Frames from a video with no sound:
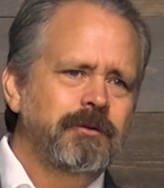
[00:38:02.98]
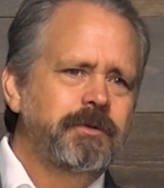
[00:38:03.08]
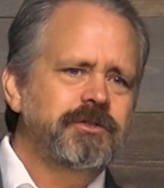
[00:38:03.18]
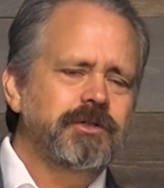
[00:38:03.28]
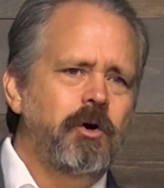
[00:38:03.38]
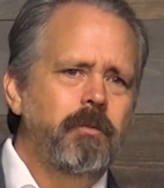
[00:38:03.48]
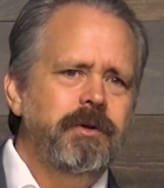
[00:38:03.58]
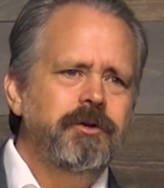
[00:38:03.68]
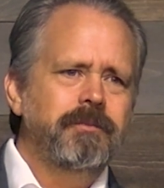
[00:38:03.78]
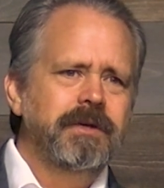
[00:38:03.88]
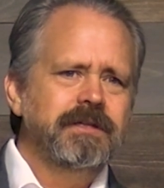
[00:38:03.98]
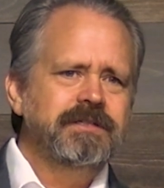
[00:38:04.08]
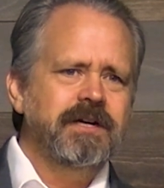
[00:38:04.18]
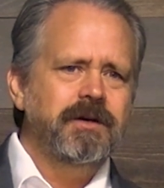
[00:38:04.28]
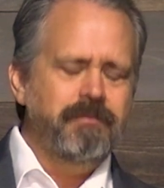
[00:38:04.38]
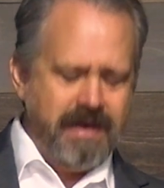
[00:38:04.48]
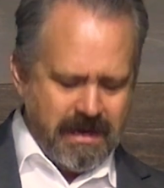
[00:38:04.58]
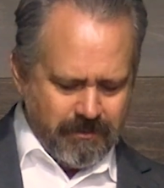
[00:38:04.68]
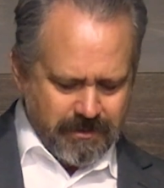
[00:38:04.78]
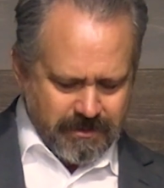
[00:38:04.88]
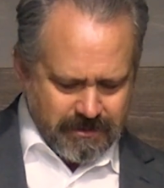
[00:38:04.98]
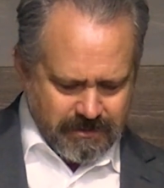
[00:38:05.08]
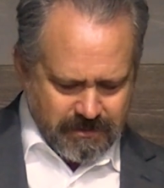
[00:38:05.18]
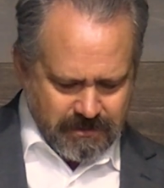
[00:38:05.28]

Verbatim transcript: Don't put your hope in your military power.